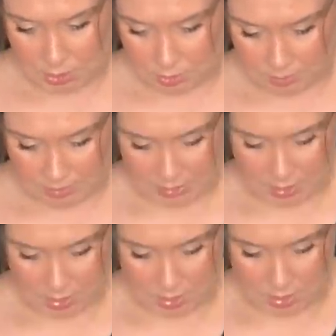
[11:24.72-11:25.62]
Oh my
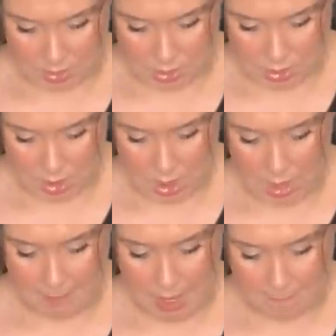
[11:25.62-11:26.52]
gosh, la da
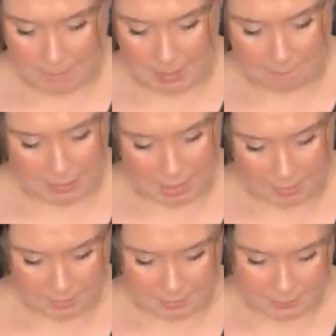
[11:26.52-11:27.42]
bum bum bum.
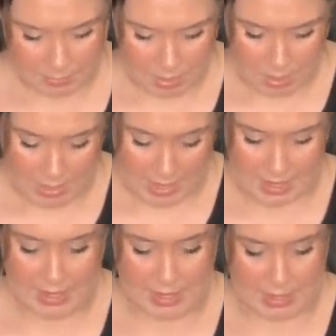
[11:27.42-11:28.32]

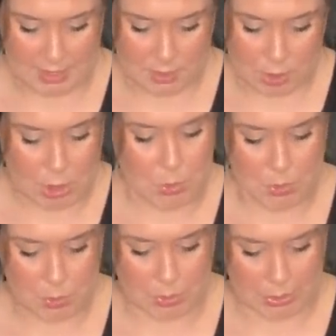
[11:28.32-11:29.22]
A, New
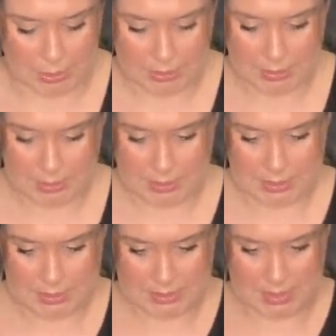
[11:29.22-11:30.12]
York.
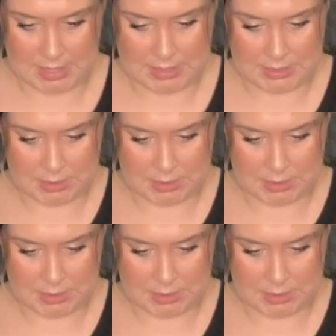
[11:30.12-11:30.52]
Size